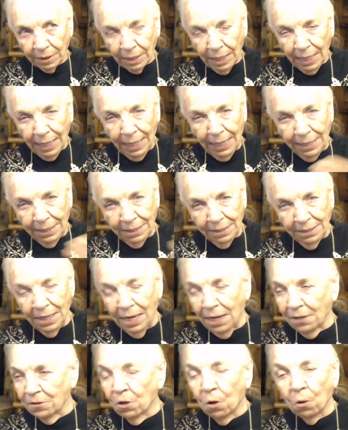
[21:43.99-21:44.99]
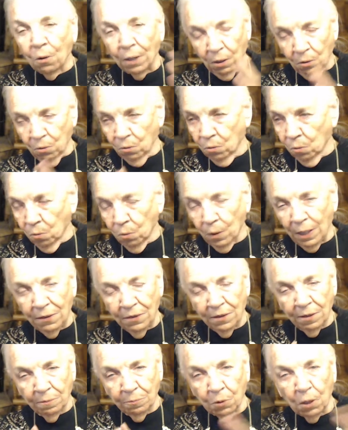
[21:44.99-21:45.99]
and not knowing when
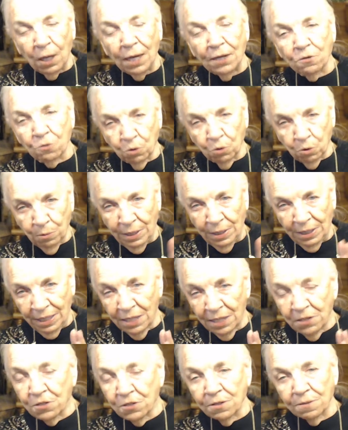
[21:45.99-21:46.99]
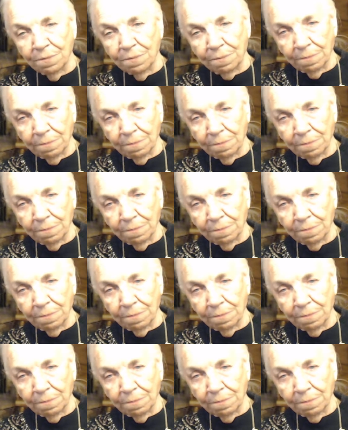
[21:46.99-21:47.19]
the bridegroom and his